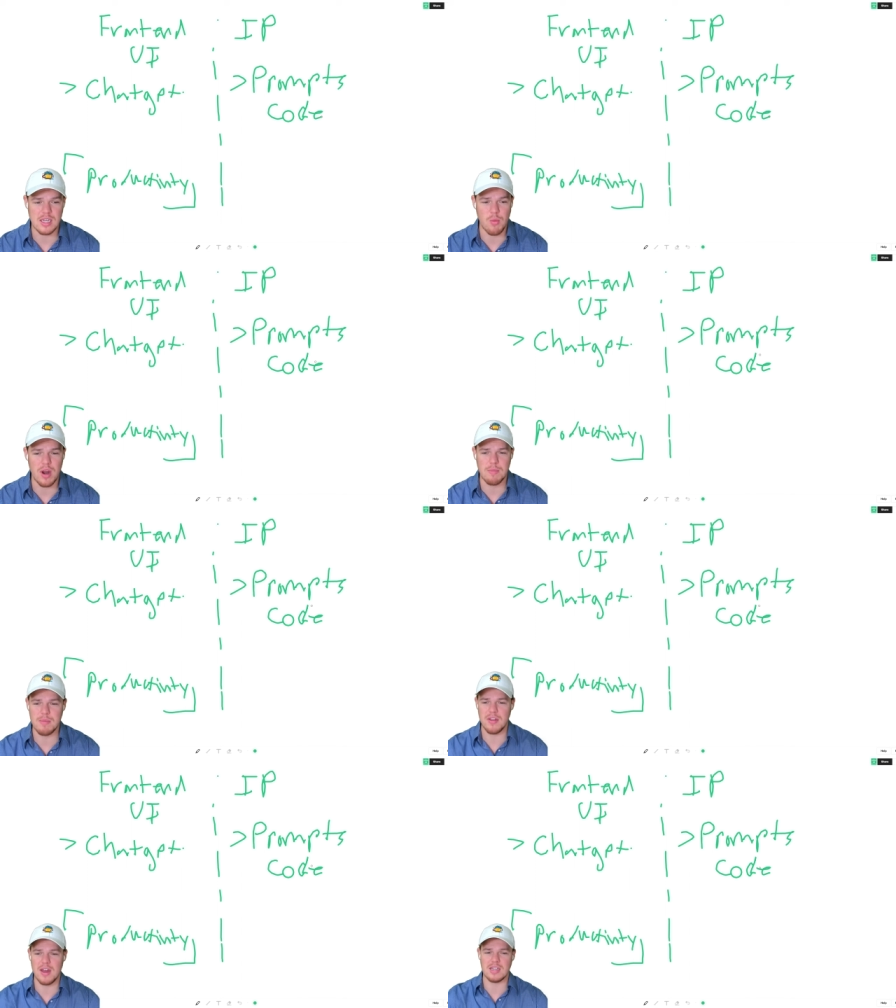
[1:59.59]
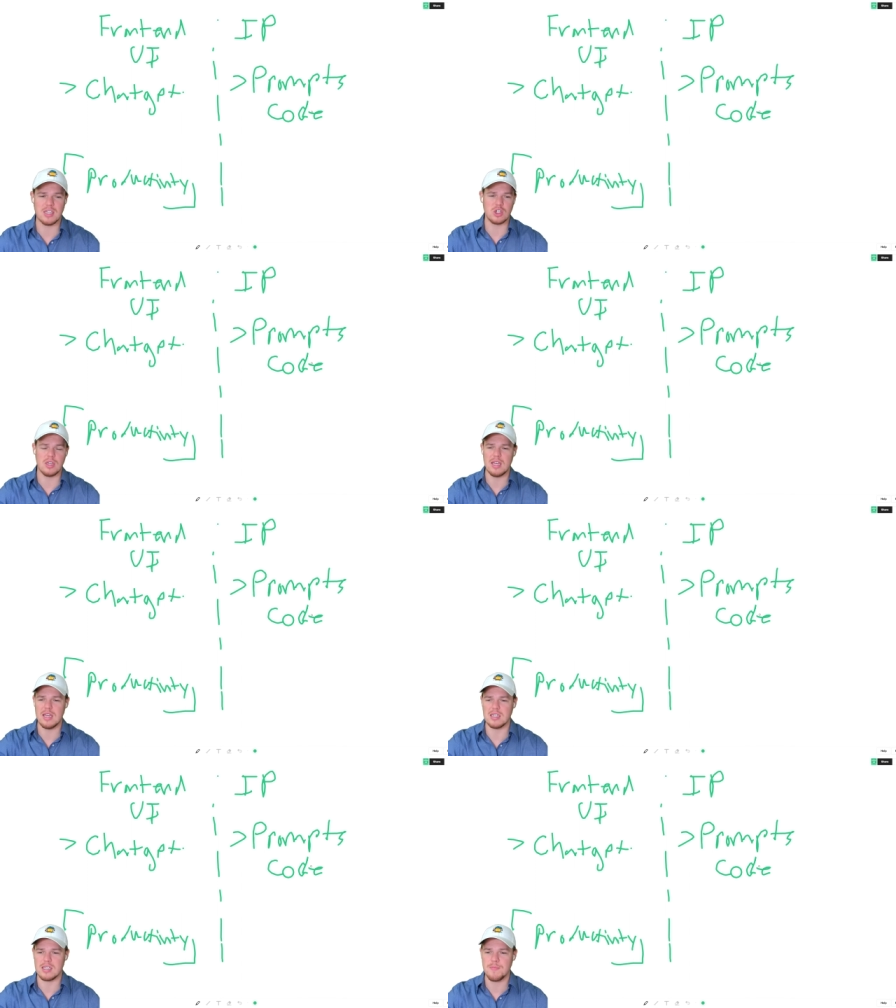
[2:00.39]
And what I mean by that essentially
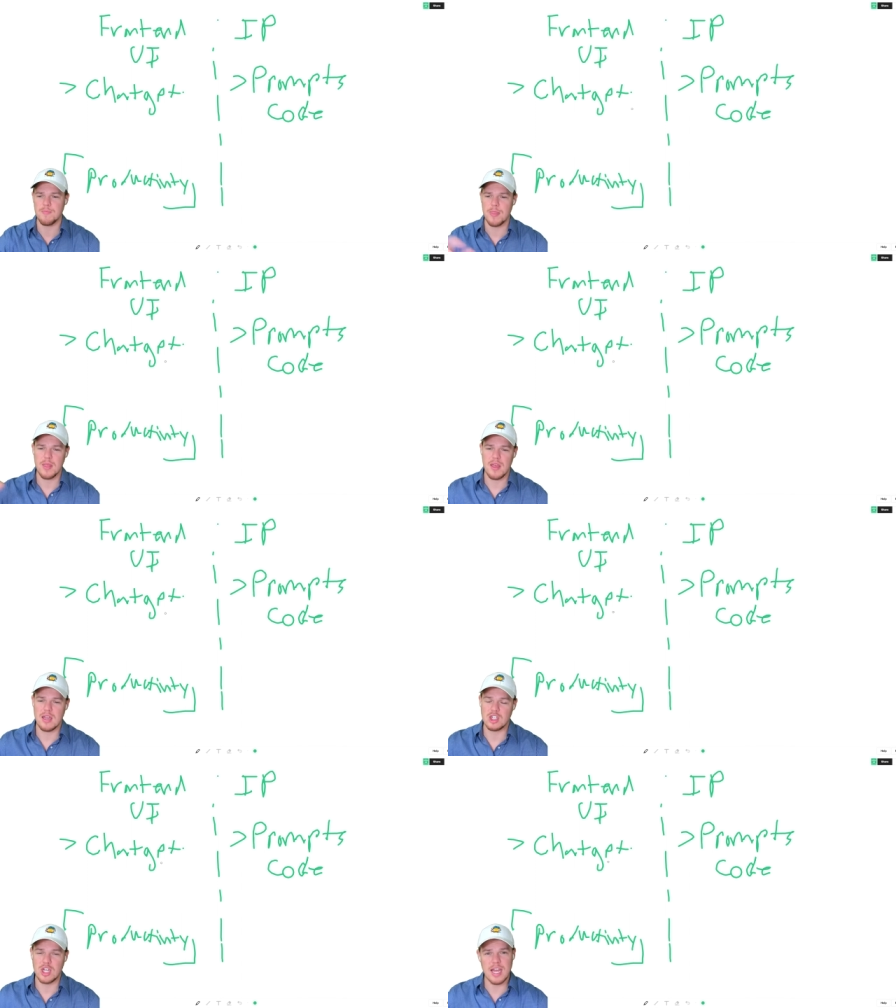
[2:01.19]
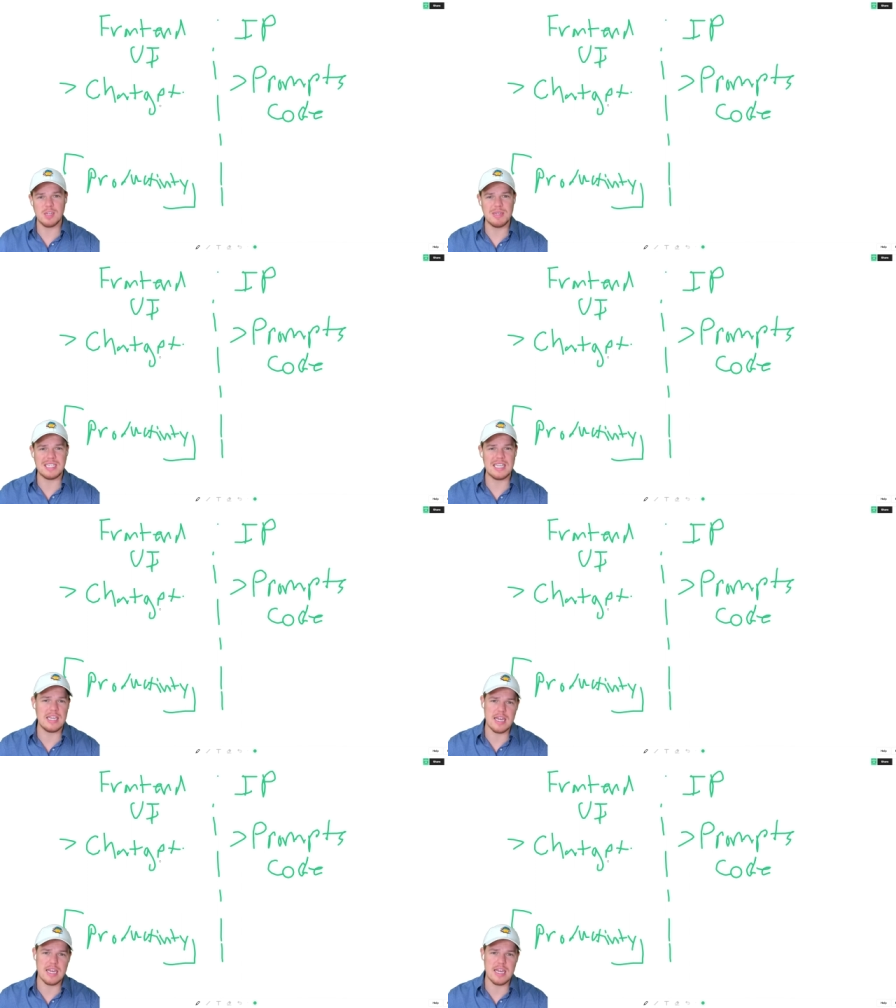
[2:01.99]
is ChatGPT